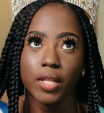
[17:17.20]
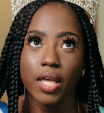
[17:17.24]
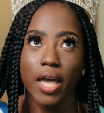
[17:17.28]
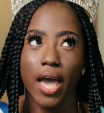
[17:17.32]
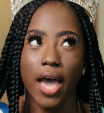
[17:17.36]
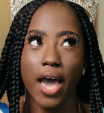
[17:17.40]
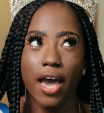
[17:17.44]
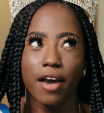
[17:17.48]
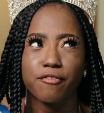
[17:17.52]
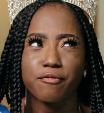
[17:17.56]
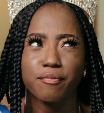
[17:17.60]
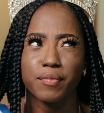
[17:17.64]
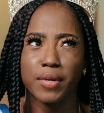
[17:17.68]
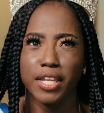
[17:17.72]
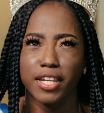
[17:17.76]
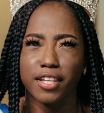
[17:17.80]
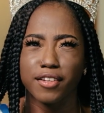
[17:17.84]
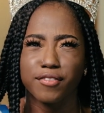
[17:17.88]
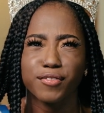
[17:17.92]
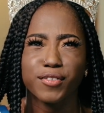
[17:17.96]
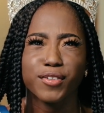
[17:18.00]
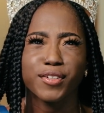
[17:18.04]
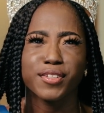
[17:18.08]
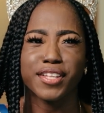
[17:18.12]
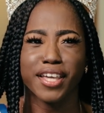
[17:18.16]
have
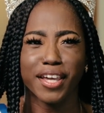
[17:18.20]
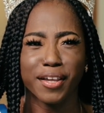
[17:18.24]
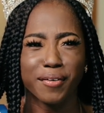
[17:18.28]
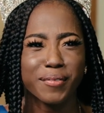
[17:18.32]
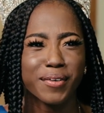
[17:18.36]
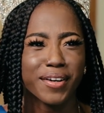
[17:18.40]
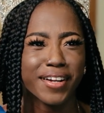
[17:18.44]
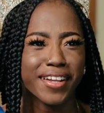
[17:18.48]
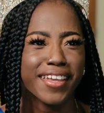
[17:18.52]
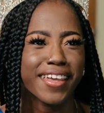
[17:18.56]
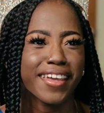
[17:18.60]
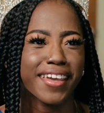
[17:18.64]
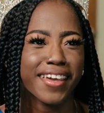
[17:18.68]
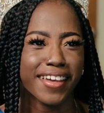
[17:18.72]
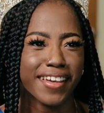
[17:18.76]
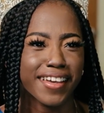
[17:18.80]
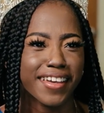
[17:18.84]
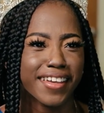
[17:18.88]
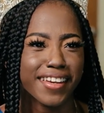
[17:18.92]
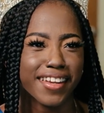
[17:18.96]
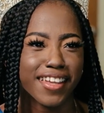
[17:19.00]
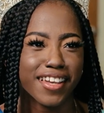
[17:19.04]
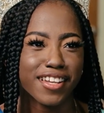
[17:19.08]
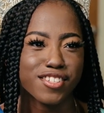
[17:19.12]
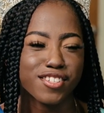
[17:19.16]
meaningful networking and
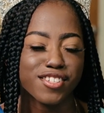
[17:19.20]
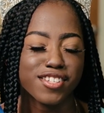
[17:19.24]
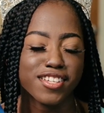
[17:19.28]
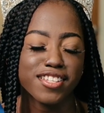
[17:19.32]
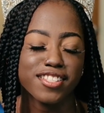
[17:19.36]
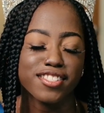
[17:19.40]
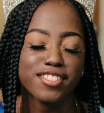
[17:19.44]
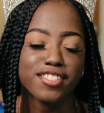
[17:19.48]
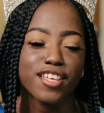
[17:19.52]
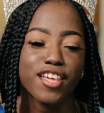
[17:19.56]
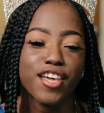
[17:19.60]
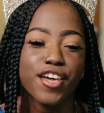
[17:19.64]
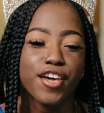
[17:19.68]
connections.